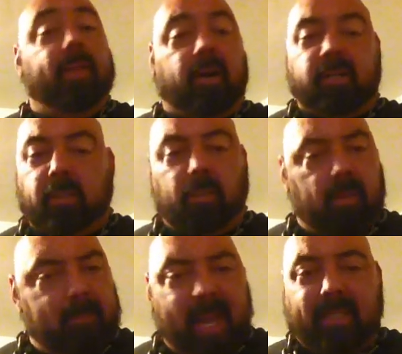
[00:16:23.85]
There are some
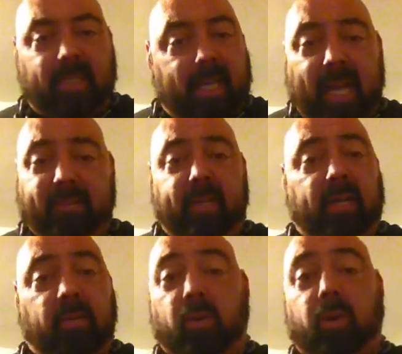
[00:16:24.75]
amazing guys on
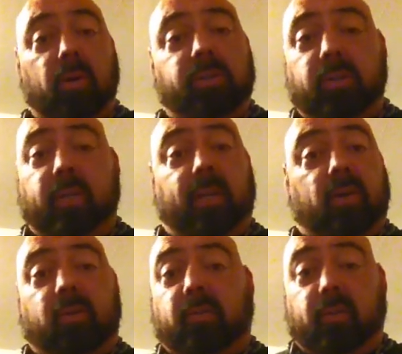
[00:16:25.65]
there that will coach you and
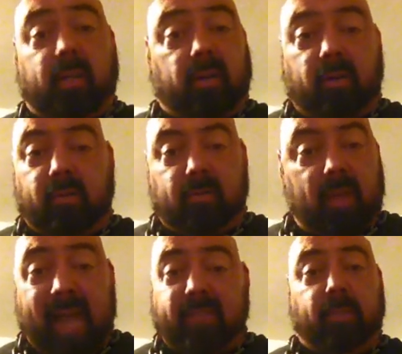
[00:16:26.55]
that are
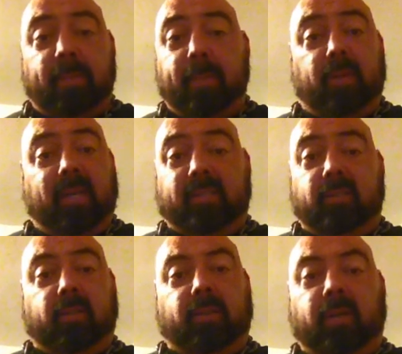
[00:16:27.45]
excellent people to
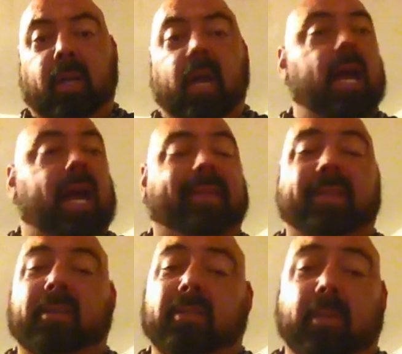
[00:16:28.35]
listen to. And
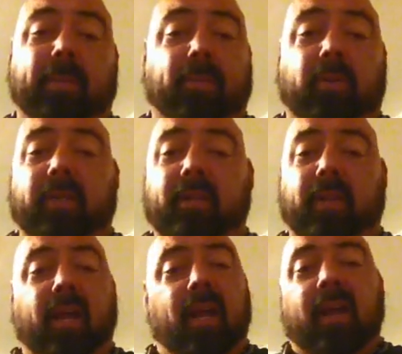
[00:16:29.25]
then there are some people on there
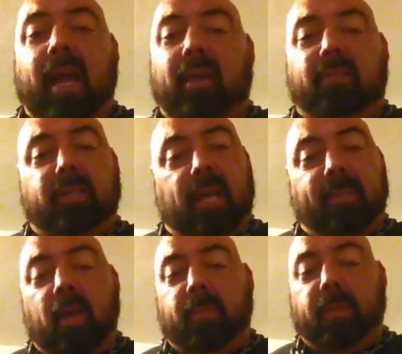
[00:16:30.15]
that every
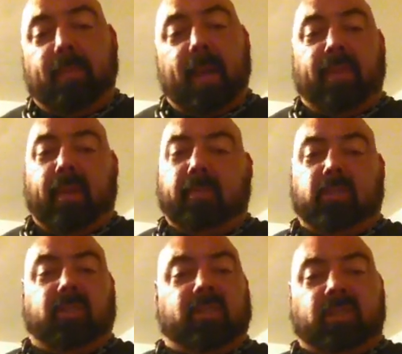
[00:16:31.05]
time they open their mouth, I'm
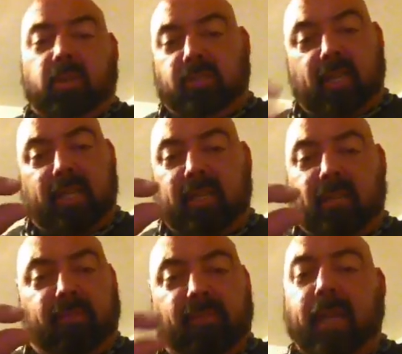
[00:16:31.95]
just this close to hitting
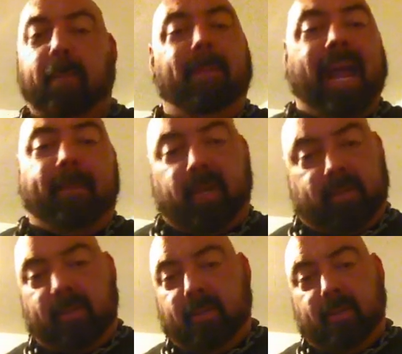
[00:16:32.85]
the friggin' ban
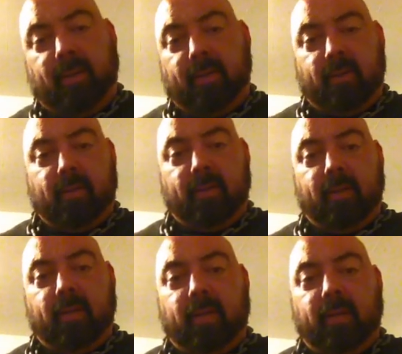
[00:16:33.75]
button.
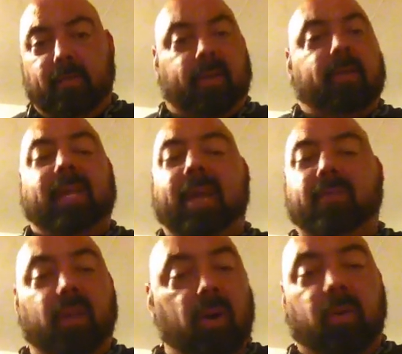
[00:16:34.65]
Because they
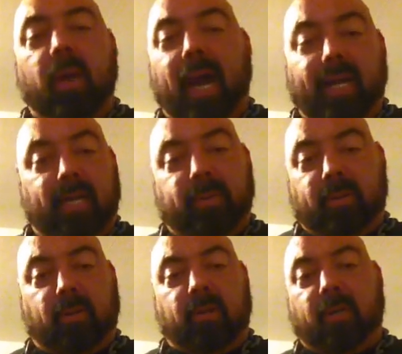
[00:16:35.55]
have no idea what
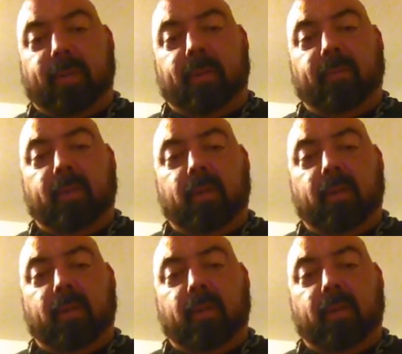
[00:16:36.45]
they're talking about.